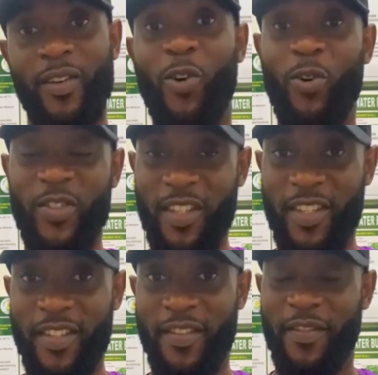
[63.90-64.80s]

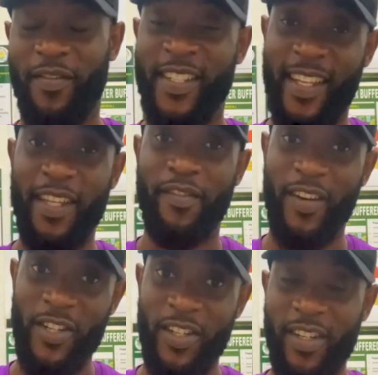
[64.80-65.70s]
causes vaginal
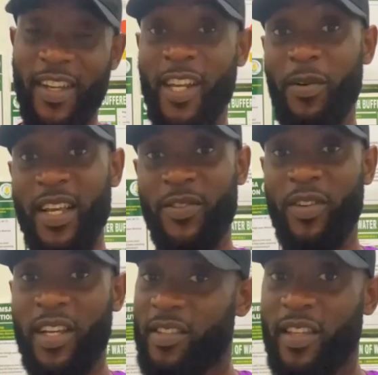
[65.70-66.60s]
infection, otherwise
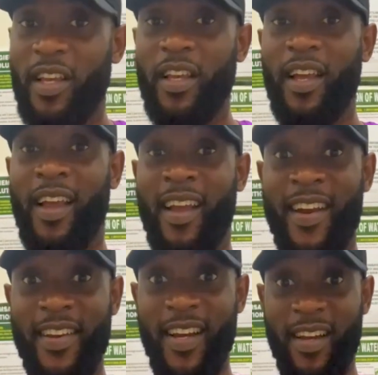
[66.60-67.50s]
known as
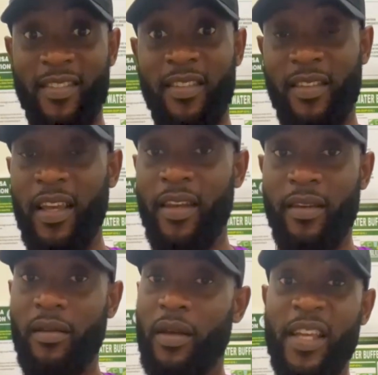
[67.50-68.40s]
Candidaisis, and
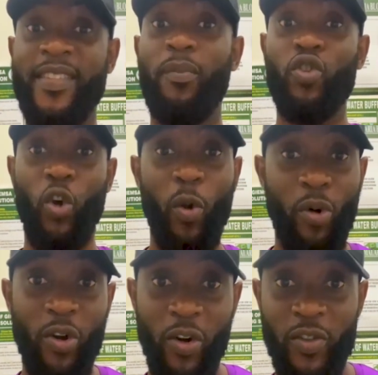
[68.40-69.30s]
is the most
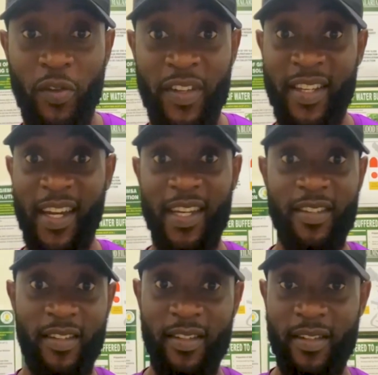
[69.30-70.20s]
common cause of
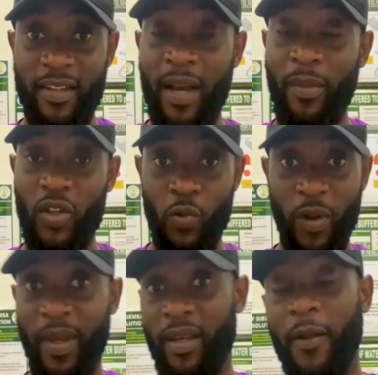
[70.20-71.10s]
vaginitis amongst
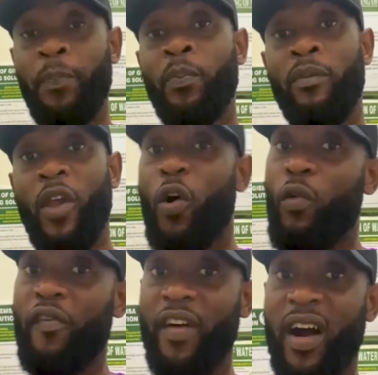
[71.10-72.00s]
women.
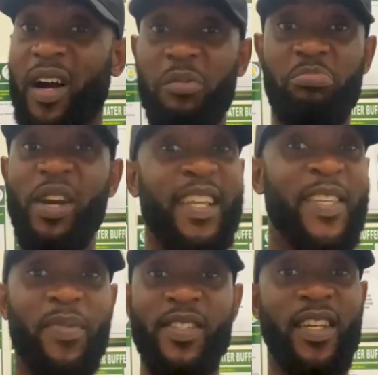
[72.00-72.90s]
Over
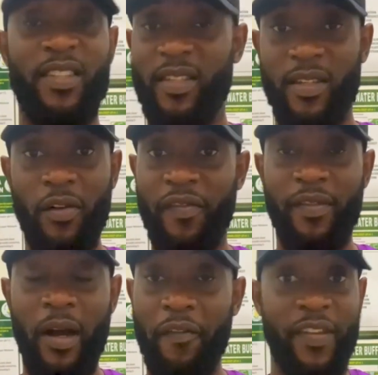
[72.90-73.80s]
80%
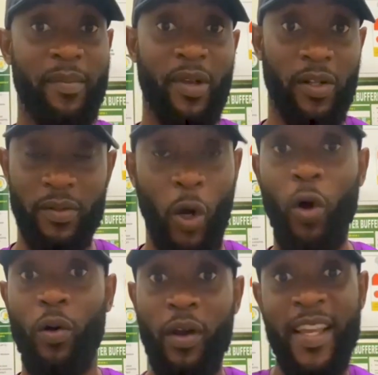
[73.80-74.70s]
of our female,
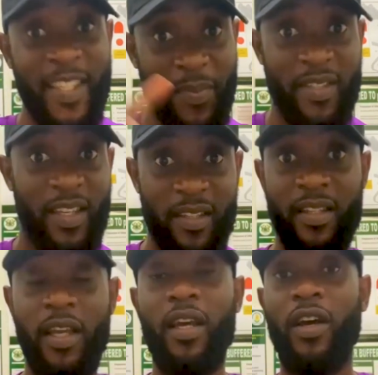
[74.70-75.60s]
or
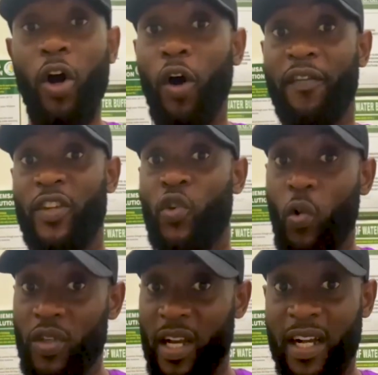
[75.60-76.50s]
80% of the
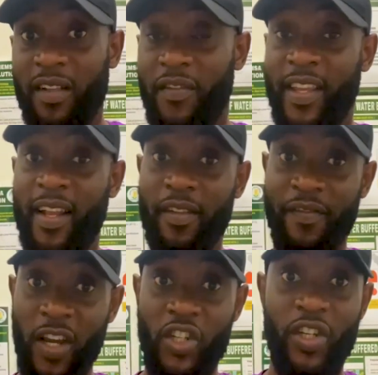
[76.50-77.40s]
total vaginal
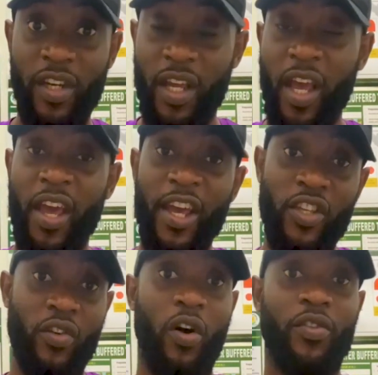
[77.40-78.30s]
infection
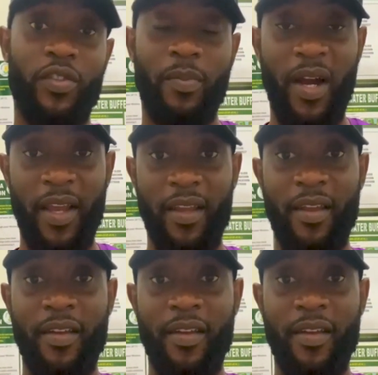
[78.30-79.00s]
is caused by